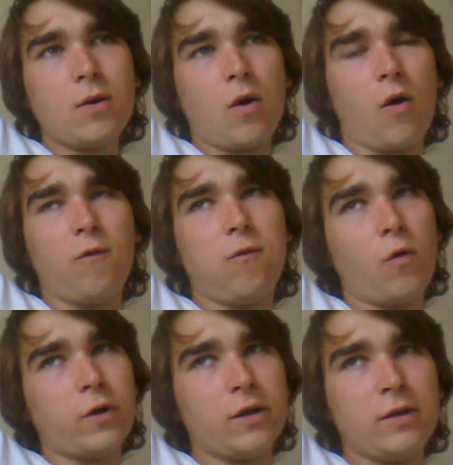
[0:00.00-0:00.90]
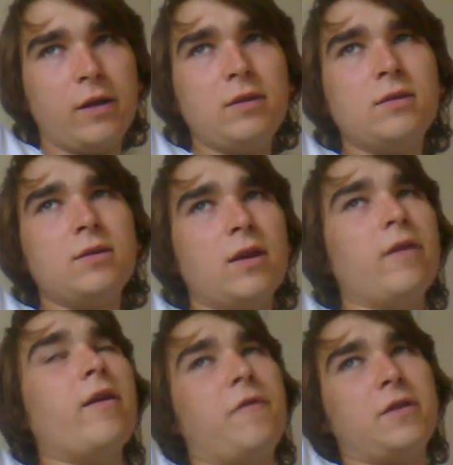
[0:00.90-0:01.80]
of what it needs,
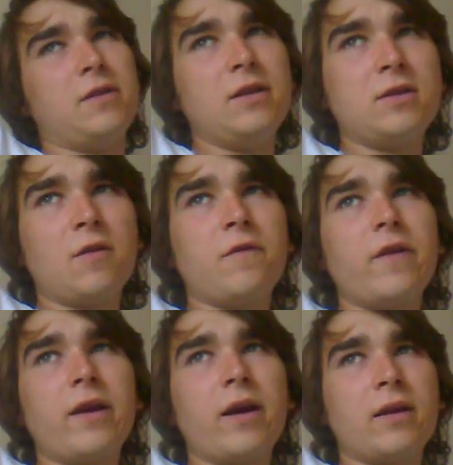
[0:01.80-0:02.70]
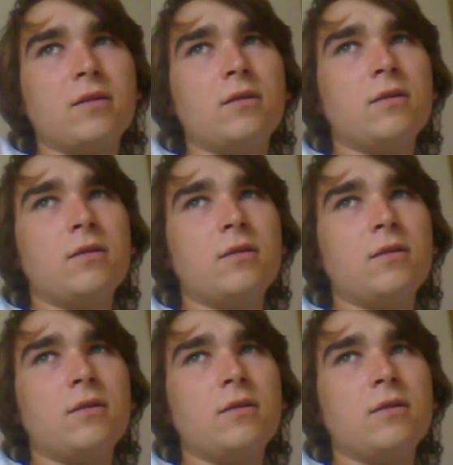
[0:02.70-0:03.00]
if it needs something, and